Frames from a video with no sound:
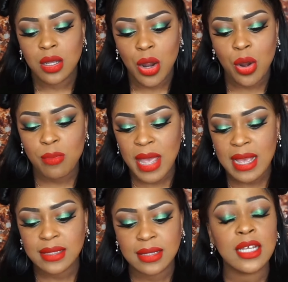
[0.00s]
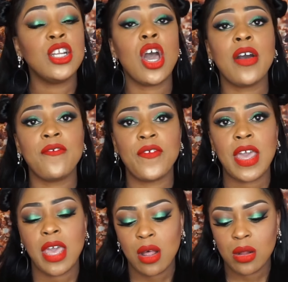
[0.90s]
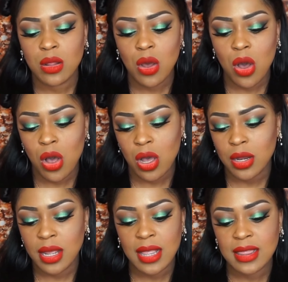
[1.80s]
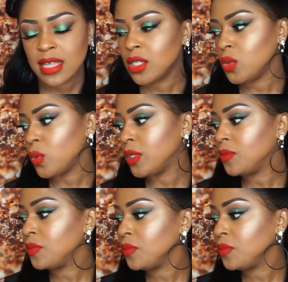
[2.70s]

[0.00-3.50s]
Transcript: Hermes did not fail on this one.